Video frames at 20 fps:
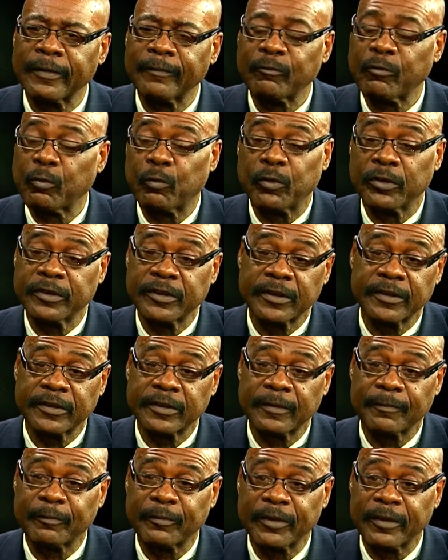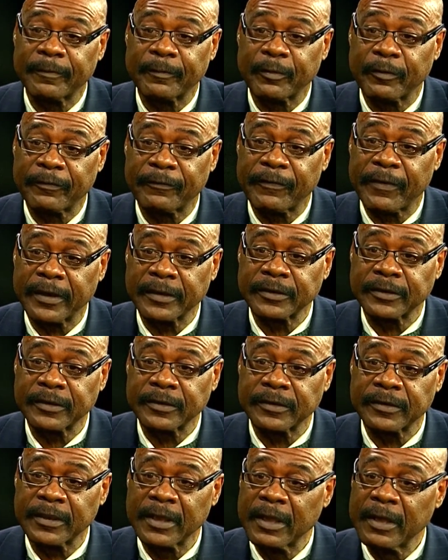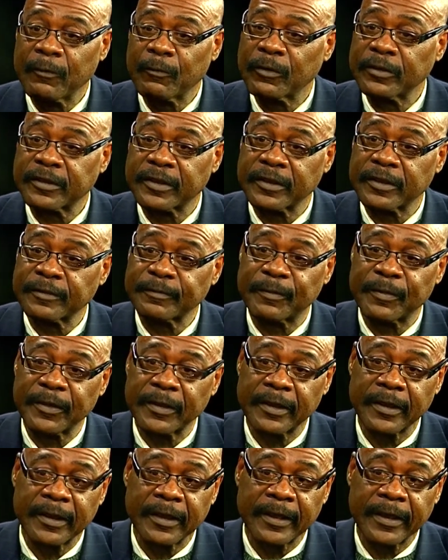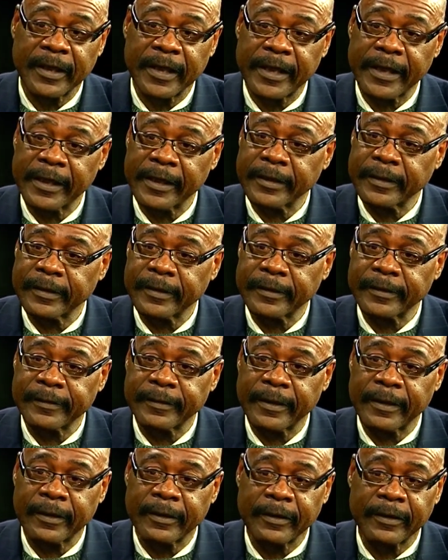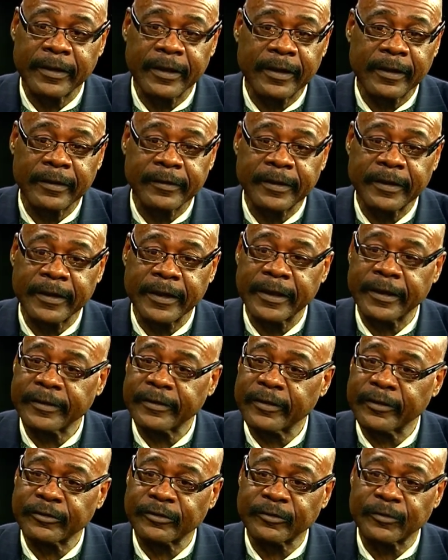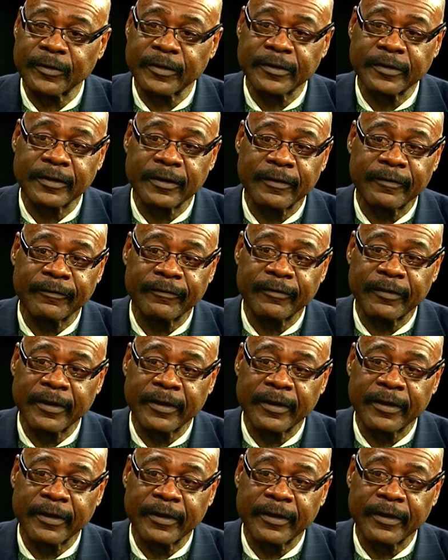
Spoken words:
which is the professions, which is being in the industries of